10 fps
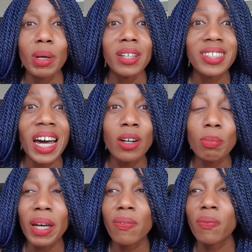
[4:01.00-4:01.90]
by
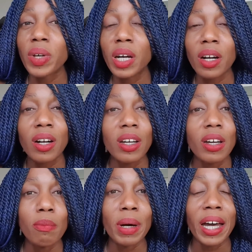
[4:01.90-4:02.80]
doubt, by fear,
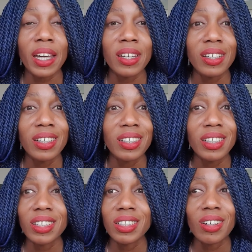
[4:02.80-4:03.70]
by
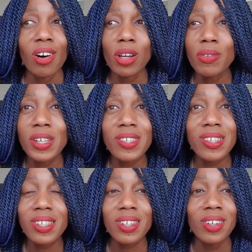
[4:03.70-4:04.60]
all of
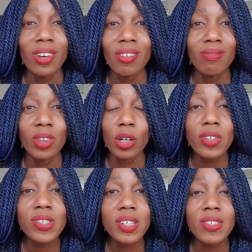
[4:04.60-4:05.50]
this
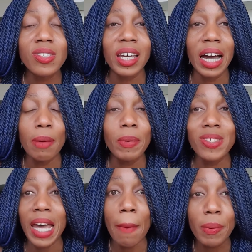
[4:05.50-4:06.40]
nonsense that
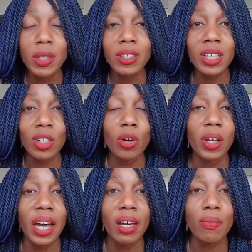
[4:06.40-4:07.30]
has happened in your
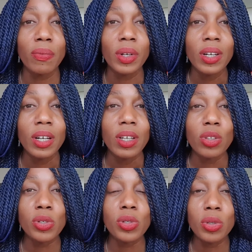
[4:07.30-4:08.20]
life.
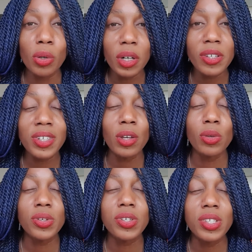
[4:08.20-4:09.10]
The stories that
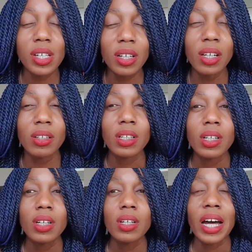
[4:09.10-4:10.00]
you're still
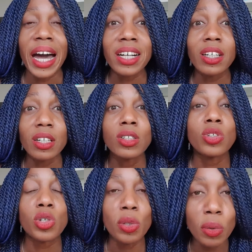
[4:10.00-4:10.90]

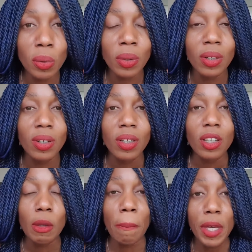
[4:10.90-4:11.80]
anchored to.
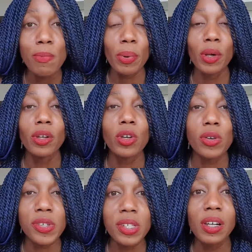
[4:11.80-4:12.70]
The people
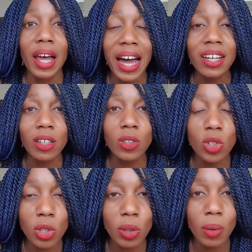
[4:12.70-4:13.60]
you're still
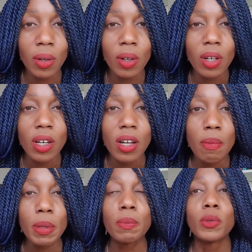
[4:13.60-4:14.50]
anchored to.
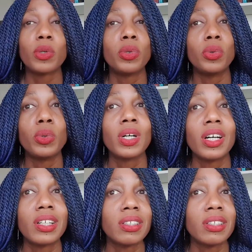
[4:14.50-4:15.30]
People who